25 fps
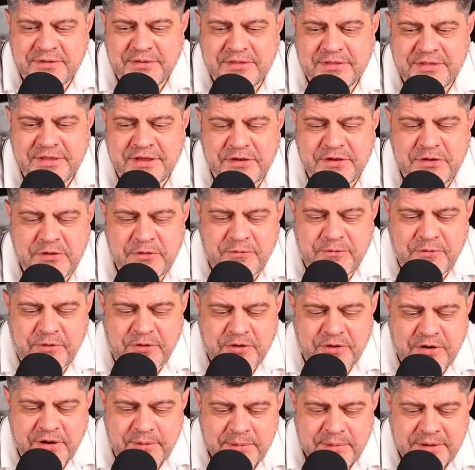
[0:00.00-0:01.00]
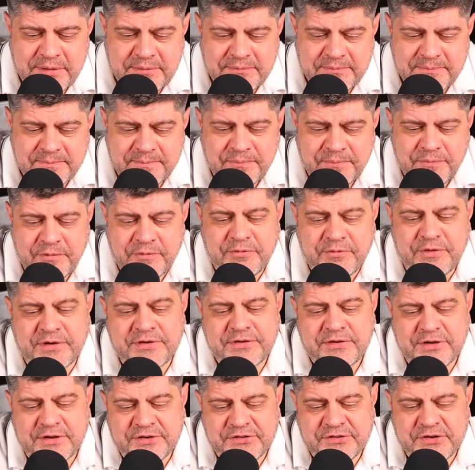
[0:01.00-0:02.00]
Thank you for coming.
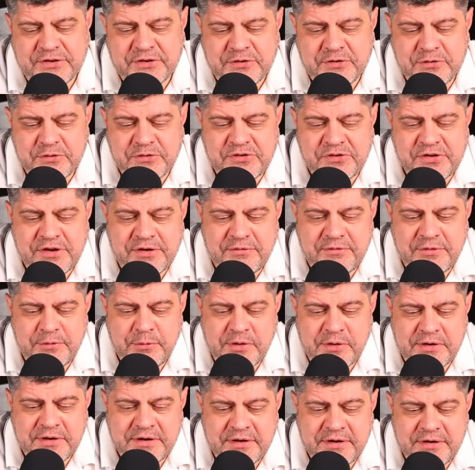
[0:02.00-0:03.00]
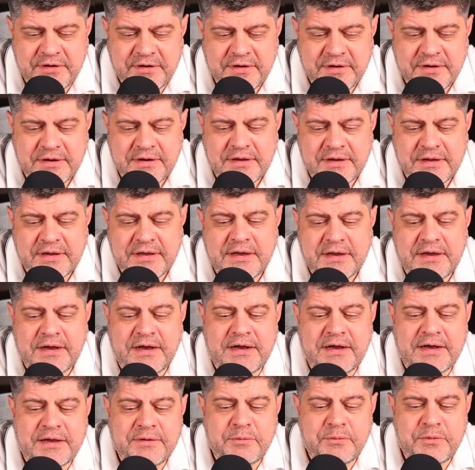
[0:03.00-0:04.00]
Fantastic to see everyone here.
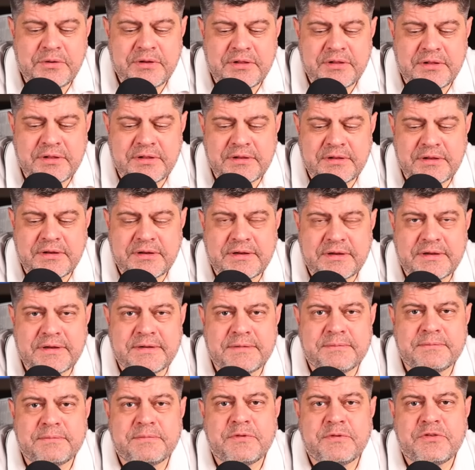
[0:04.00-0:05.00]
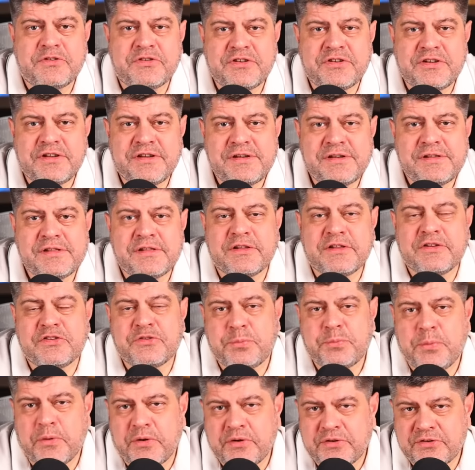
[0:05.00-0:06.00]
I will see the
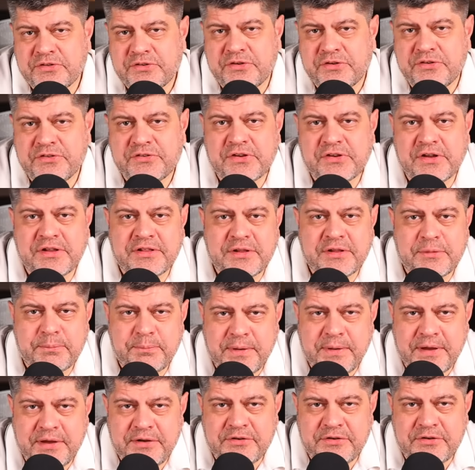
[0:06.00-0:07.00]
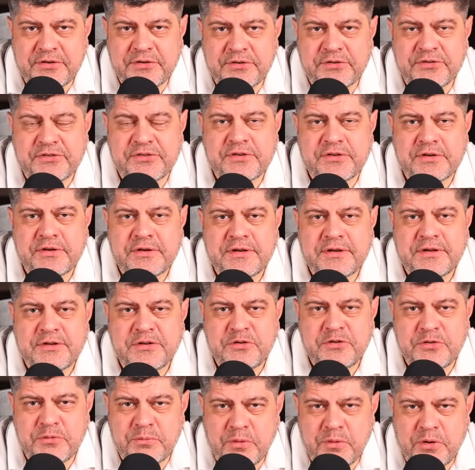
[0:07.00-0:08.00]
sponsors and the patrons
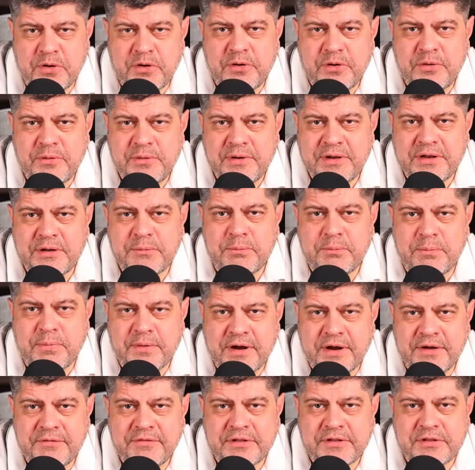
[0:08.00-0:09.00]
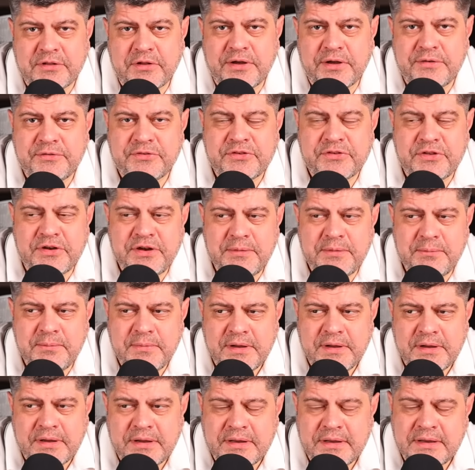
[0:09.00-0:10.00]
tomorrow in a private live stream
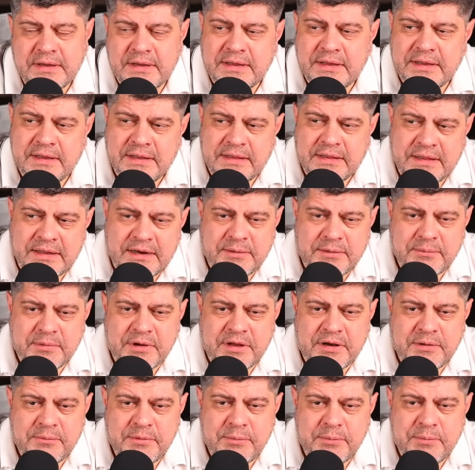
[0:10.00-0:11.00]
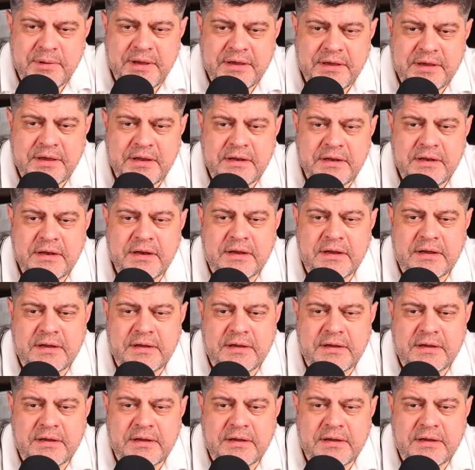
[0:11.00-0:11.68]
that I'm going to be making.